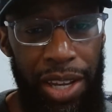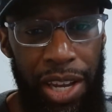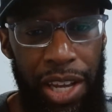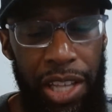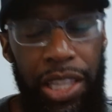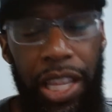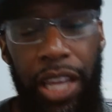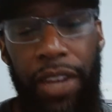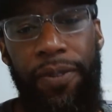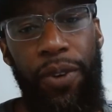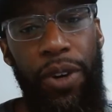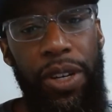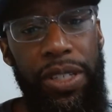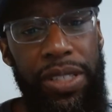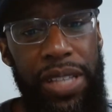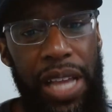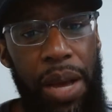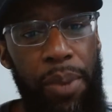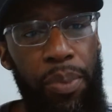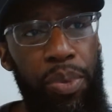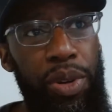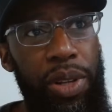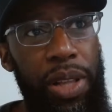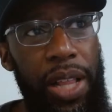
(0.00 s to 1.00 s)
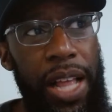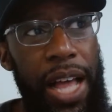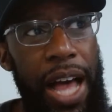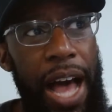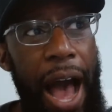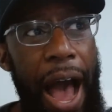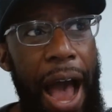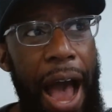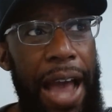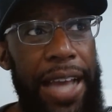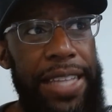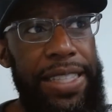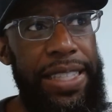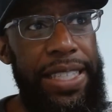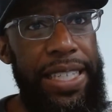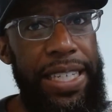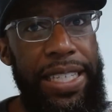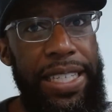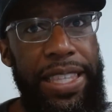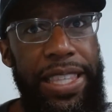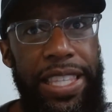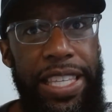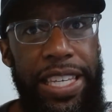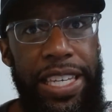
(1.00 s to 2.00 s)
Like, for example, I
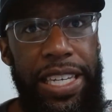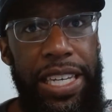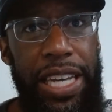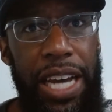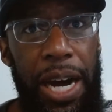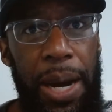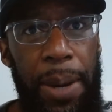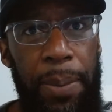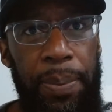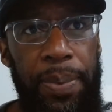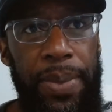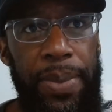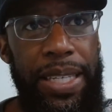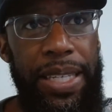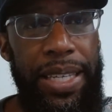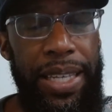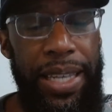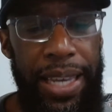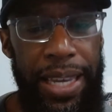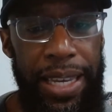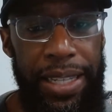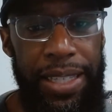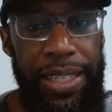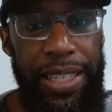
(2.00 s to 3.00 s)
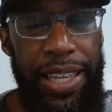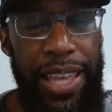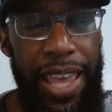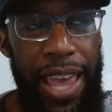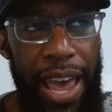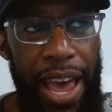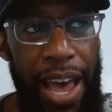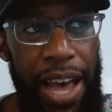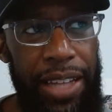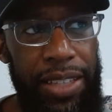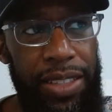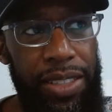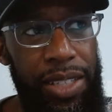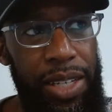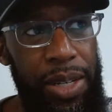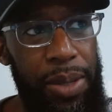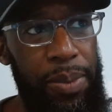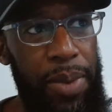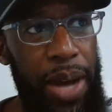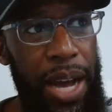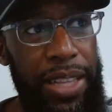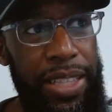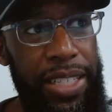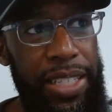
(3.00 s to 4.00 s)
did the Kit Kat.
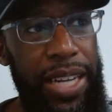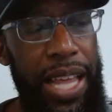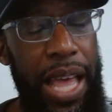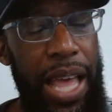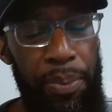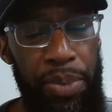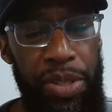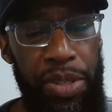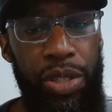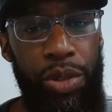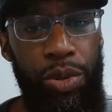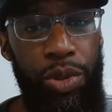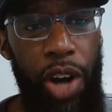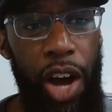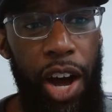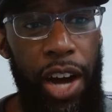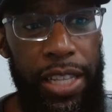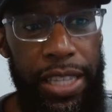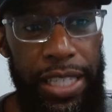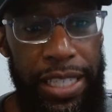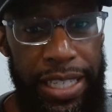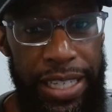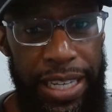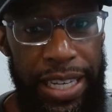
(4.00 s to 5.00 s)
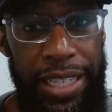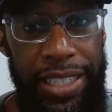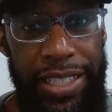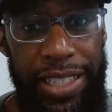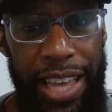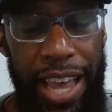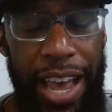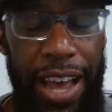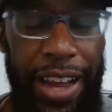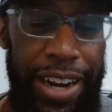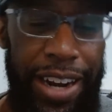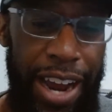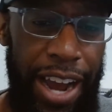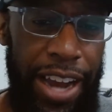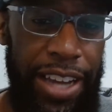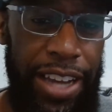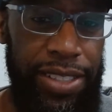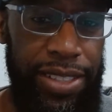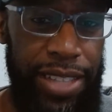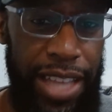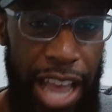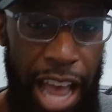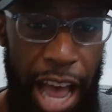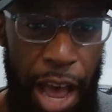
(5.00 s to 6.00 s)
I did an episode on the Kit Kat
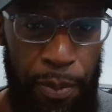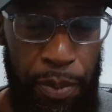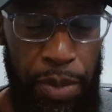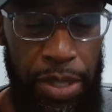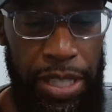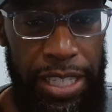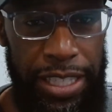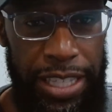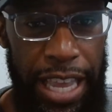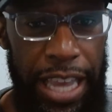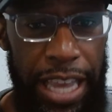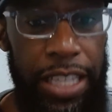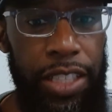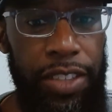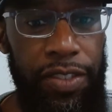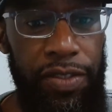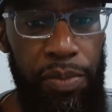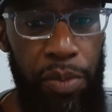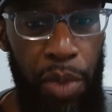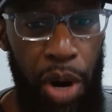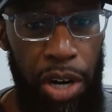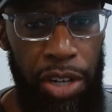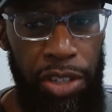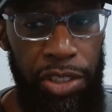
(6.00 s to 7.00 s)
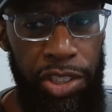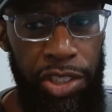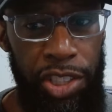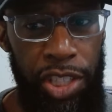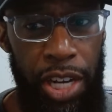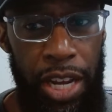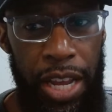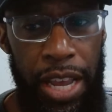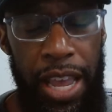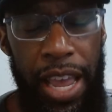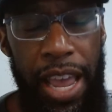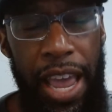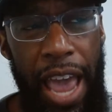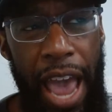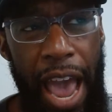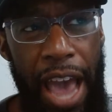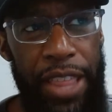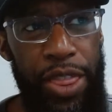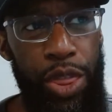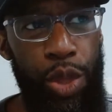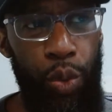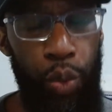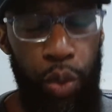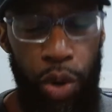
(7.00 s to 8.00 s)
heist that happened at the end of March,
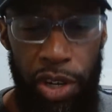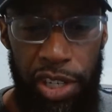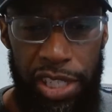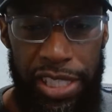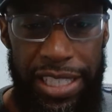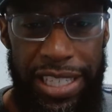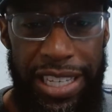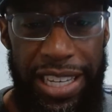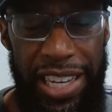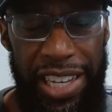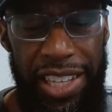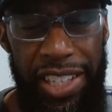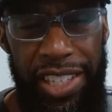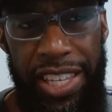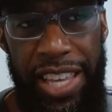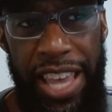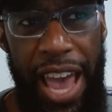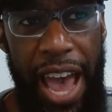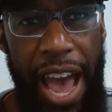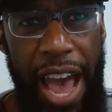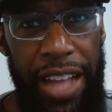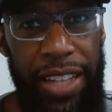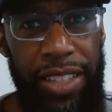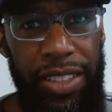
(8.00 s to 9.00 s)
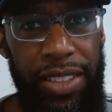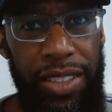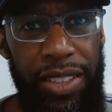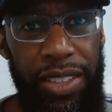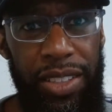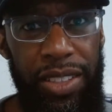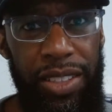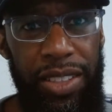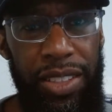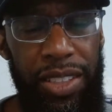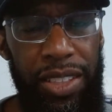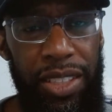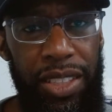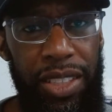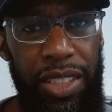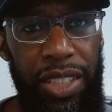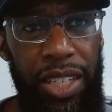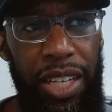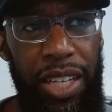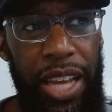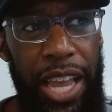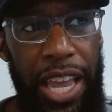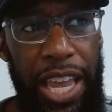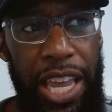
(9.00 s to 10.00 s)
and the word Kit Kat,
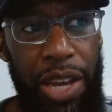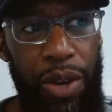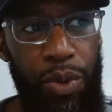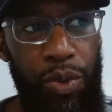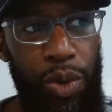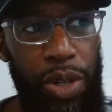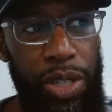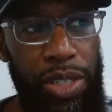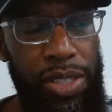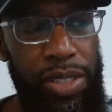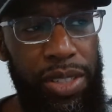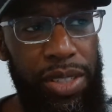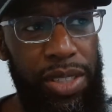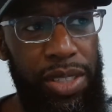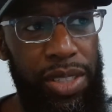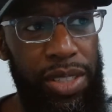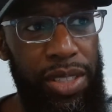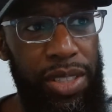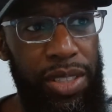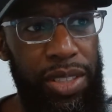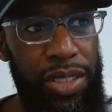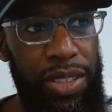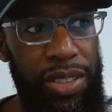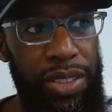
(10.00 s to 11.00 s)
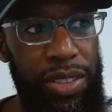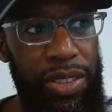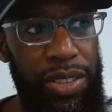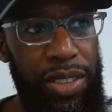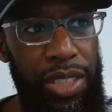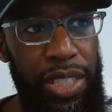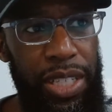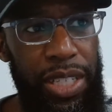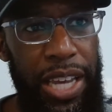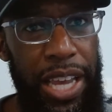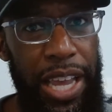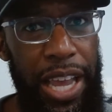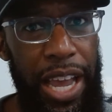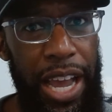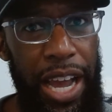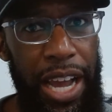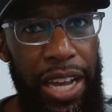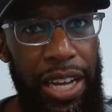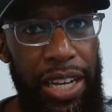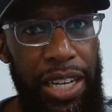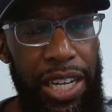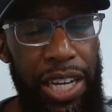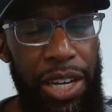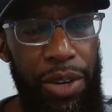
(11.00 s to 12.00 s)
it was
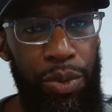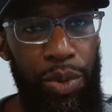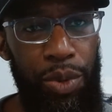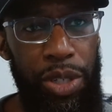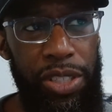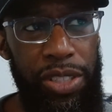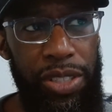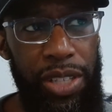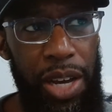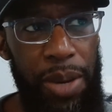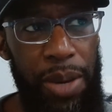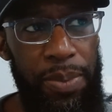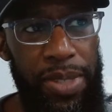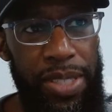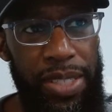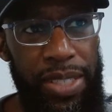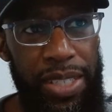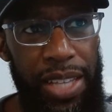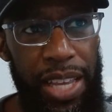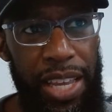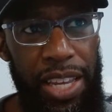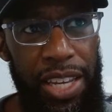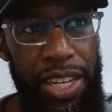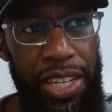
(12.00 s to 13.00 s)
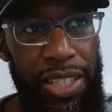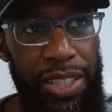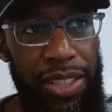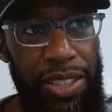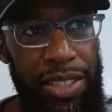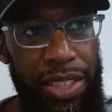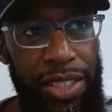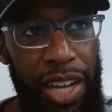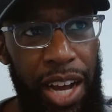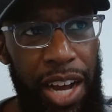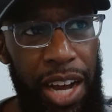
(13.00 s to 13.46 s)
it was saying